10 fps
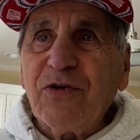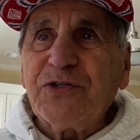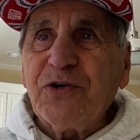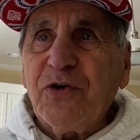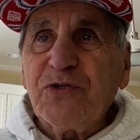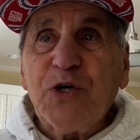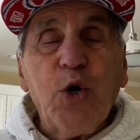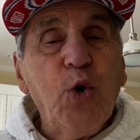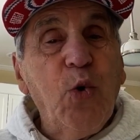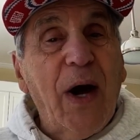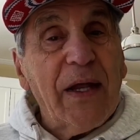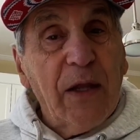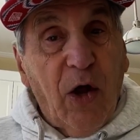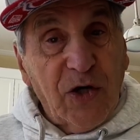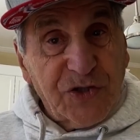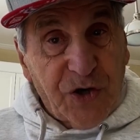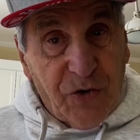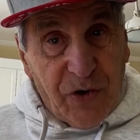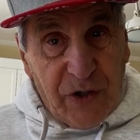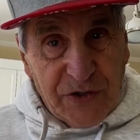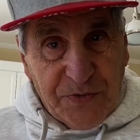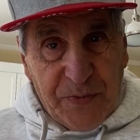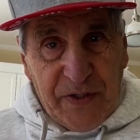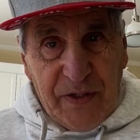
church who had lost her husband.